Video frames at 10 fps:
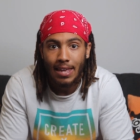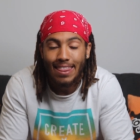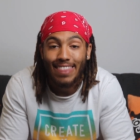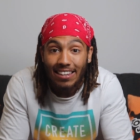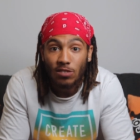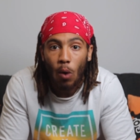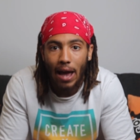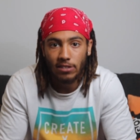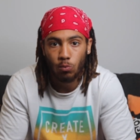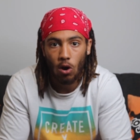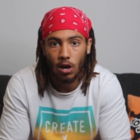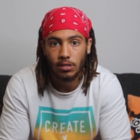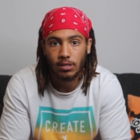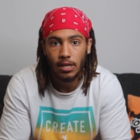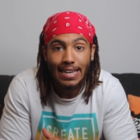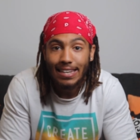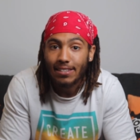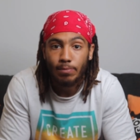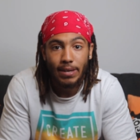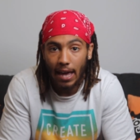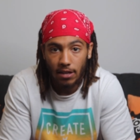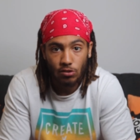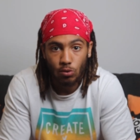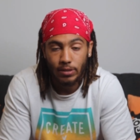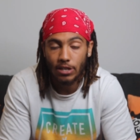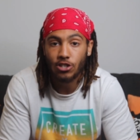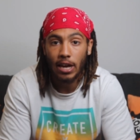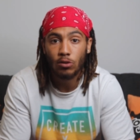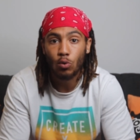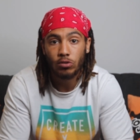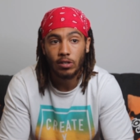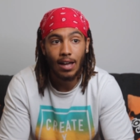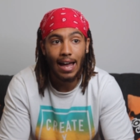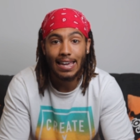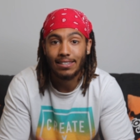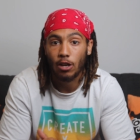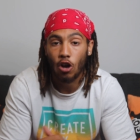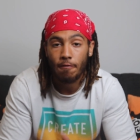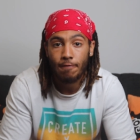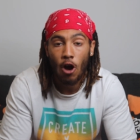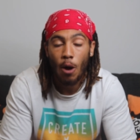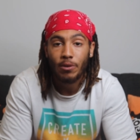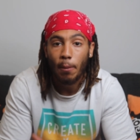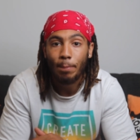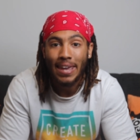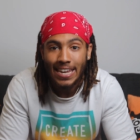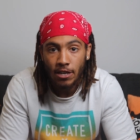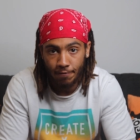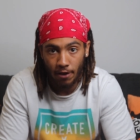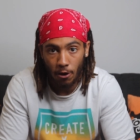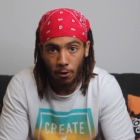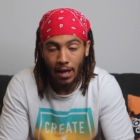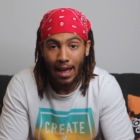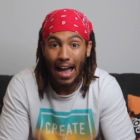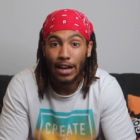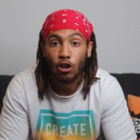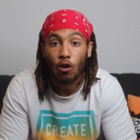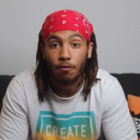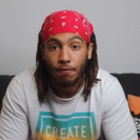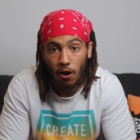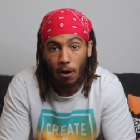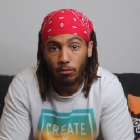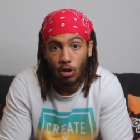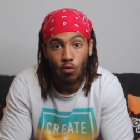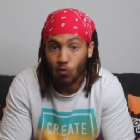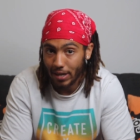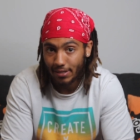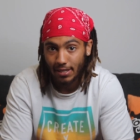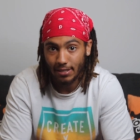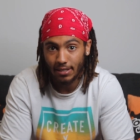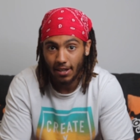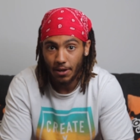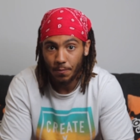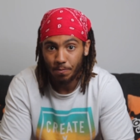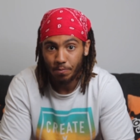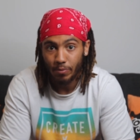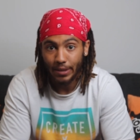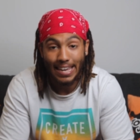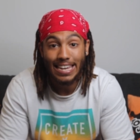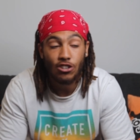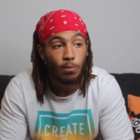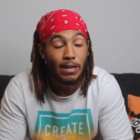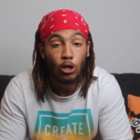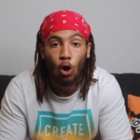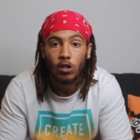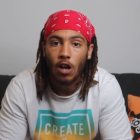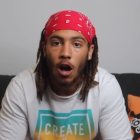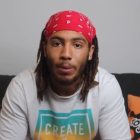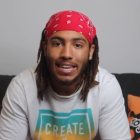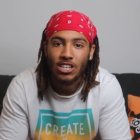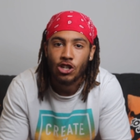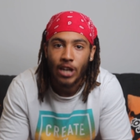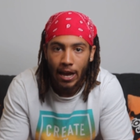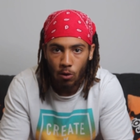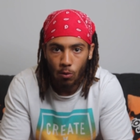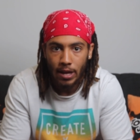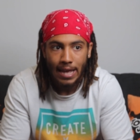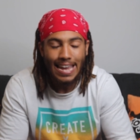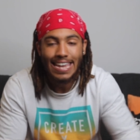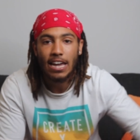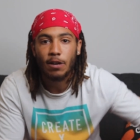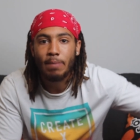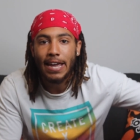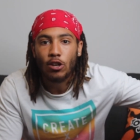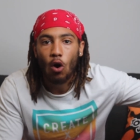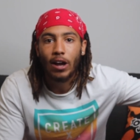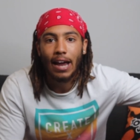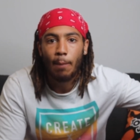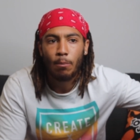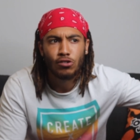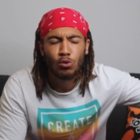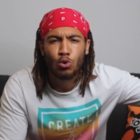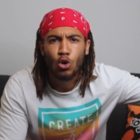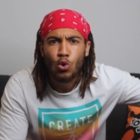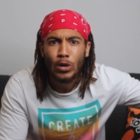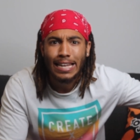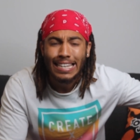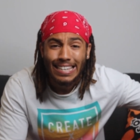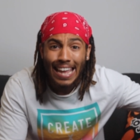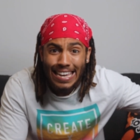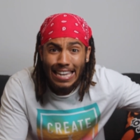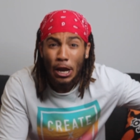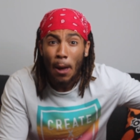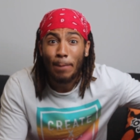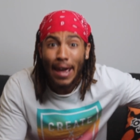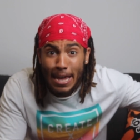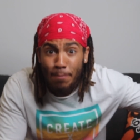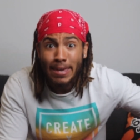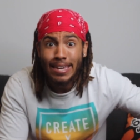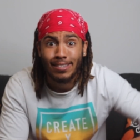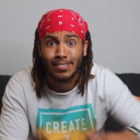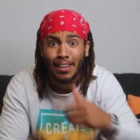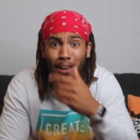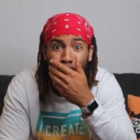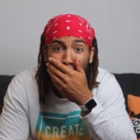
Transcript: That's why it's worse. He needs to be cancelled. This Shane Dawson guy is a confirmed paedophile and confirmed racist. He should be locked up in jail. He admitted on camera to Googling naked babies.